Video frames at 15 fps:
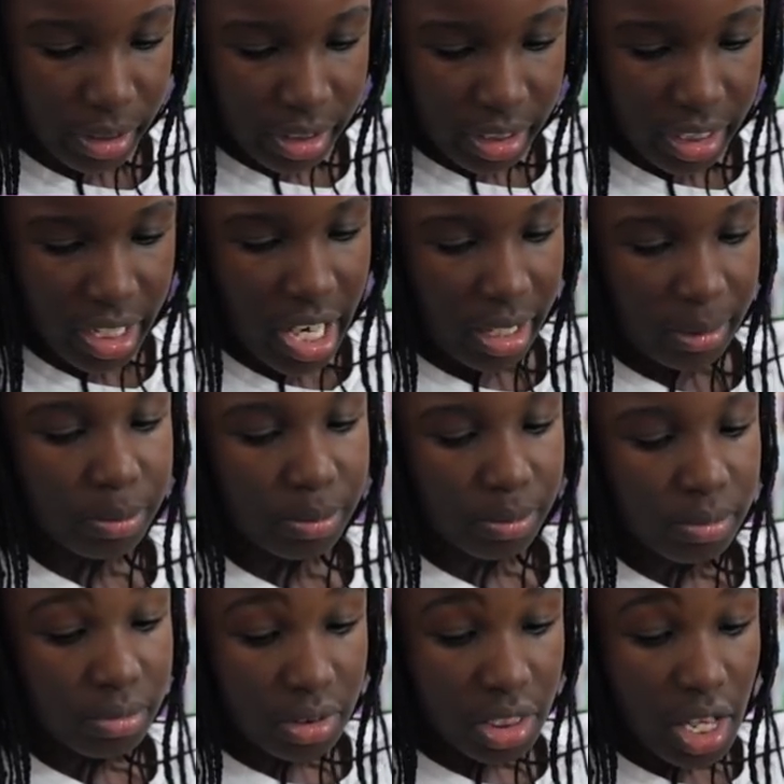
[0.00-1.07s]
Yeah,
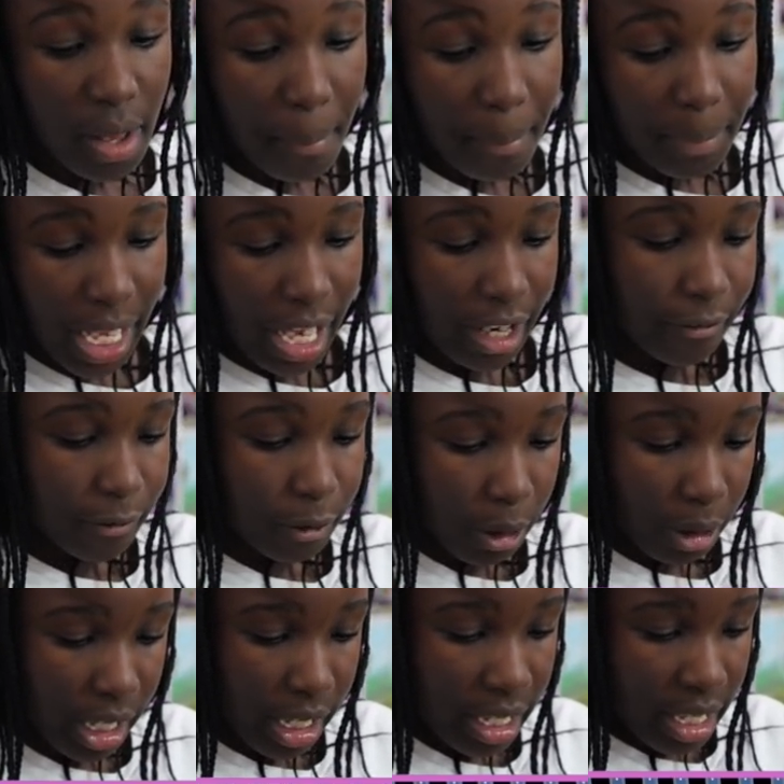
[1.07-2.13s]
black floor.
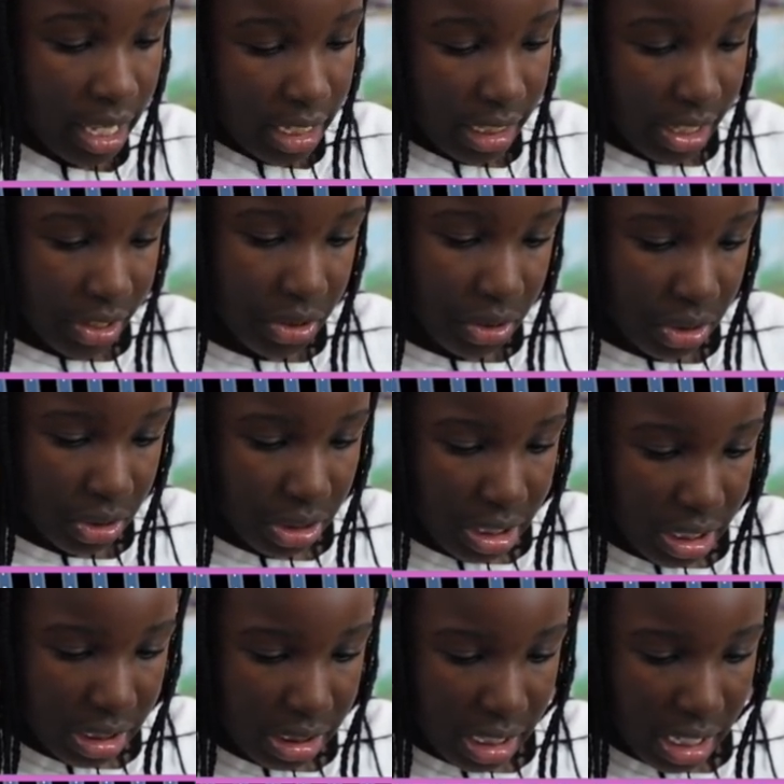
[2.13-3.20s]
Okay, let's use
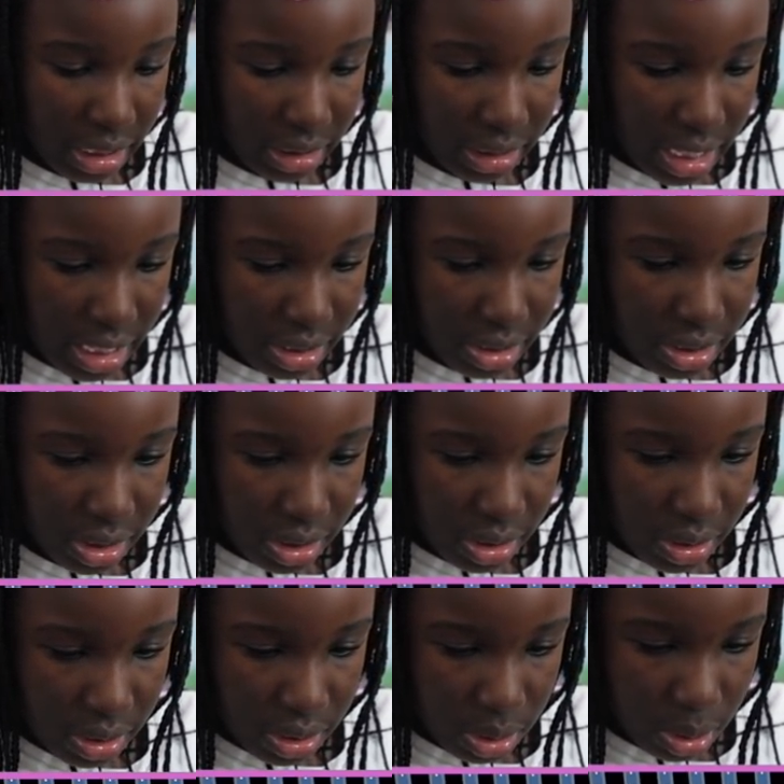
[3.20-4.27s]
this and let's
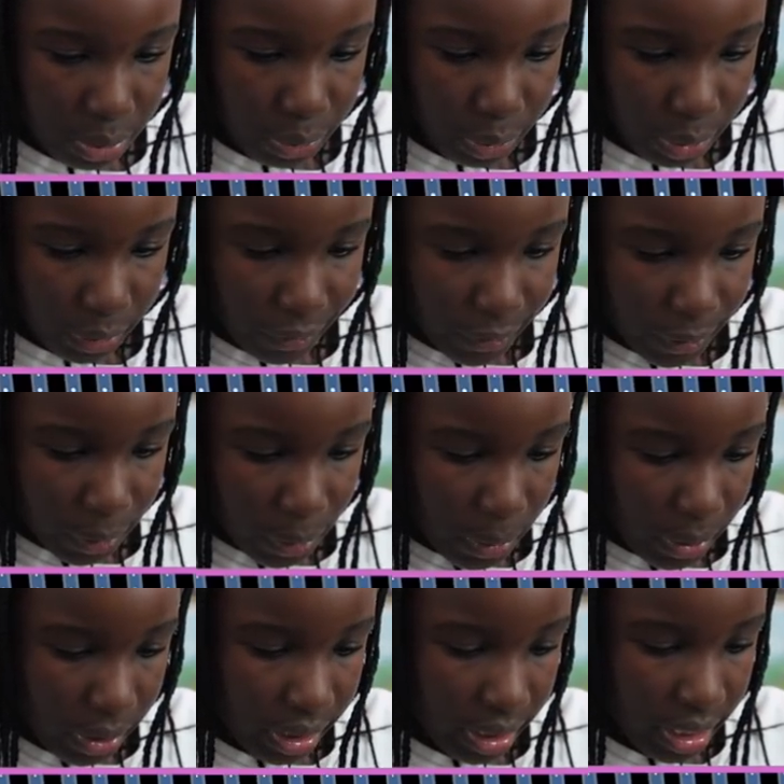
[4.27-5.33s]
use for
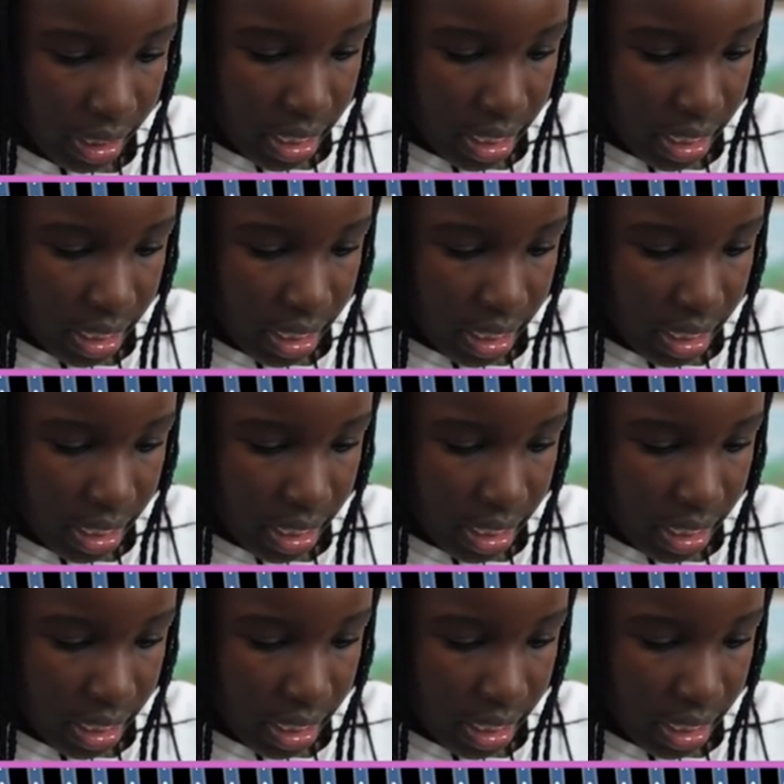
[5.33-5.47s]
floor.